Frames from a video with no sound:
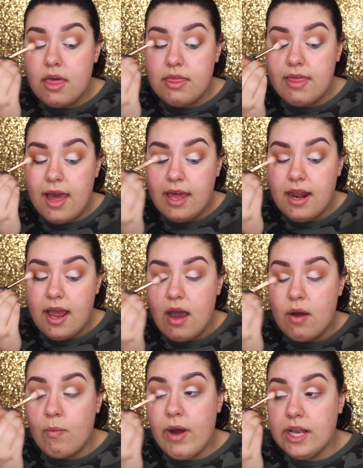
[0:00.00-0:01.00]

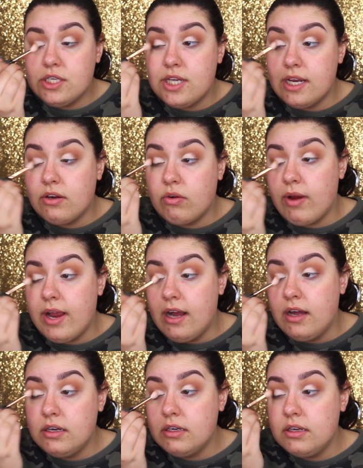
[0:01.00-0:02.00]
that white shade
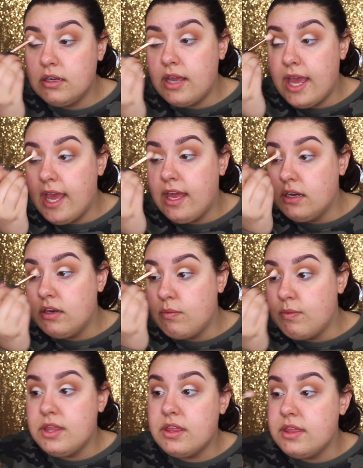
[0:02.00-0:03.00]
Crown and
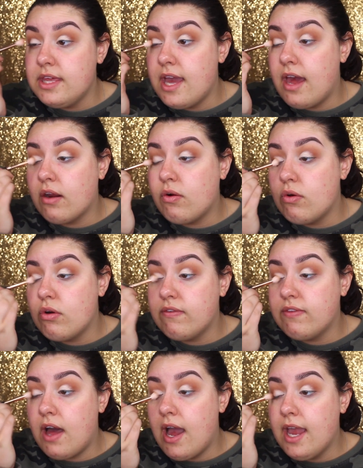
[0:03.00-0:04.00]
with the outer corner
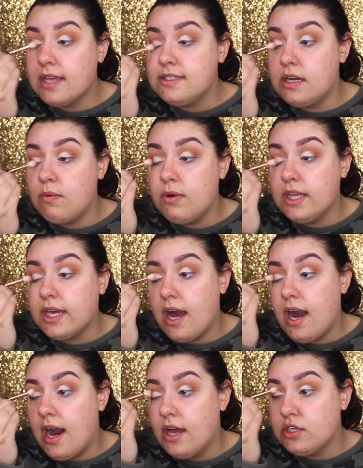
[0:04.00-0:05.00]
of the eye, because I don't want like a
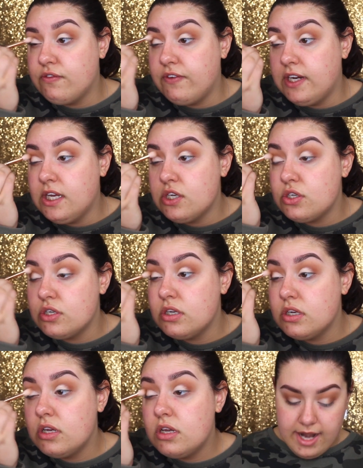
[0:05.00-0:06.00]
harsh finish.
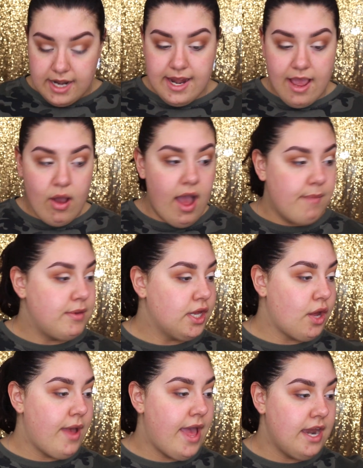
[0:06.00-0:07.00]
Now I'm going to
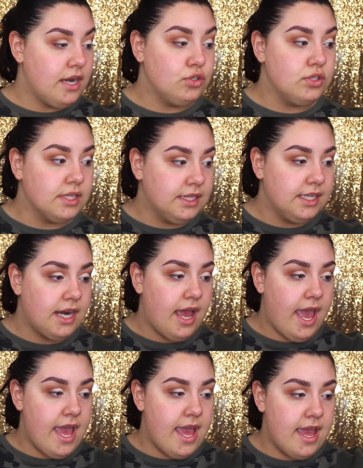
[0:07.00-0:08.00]
go ahead and do the glitter,
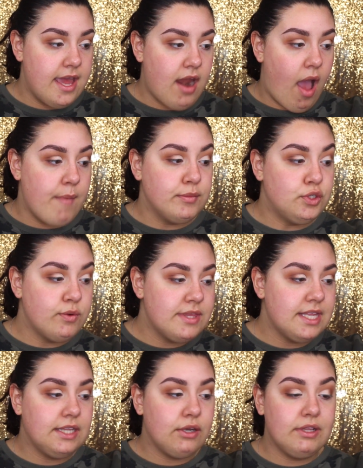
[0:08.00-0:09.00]
and I'm doing
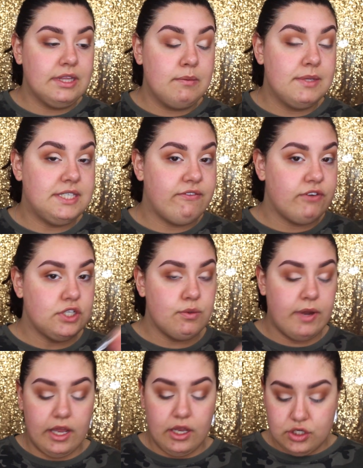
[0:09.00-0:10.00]
the glitter a little bit different to
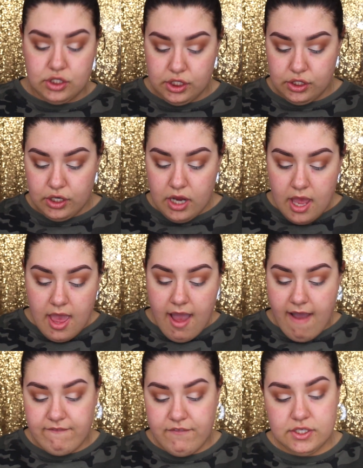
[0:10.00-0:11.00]
what I usually do.
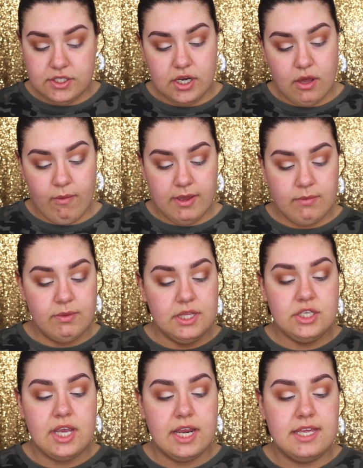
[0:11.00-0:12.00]
I'm first going to go in with
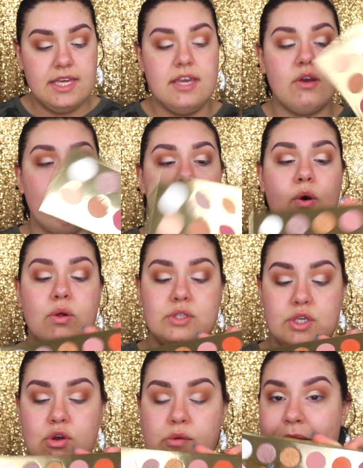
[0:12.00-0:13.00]
this shade here called
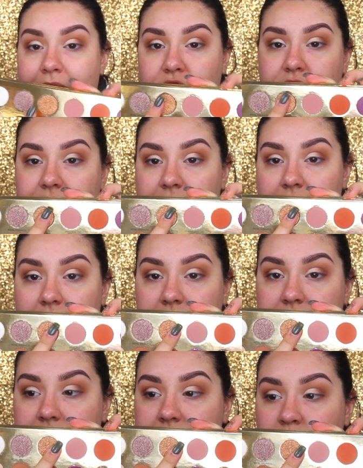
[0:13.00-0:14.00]
Your Majesty, and it's
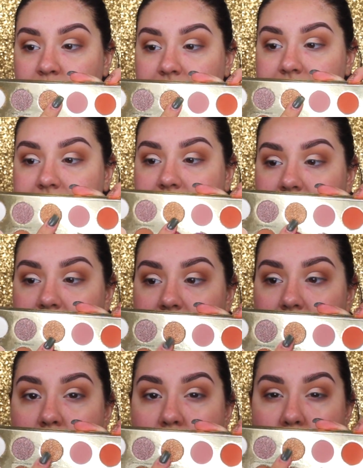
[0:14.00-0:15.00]
this really stunning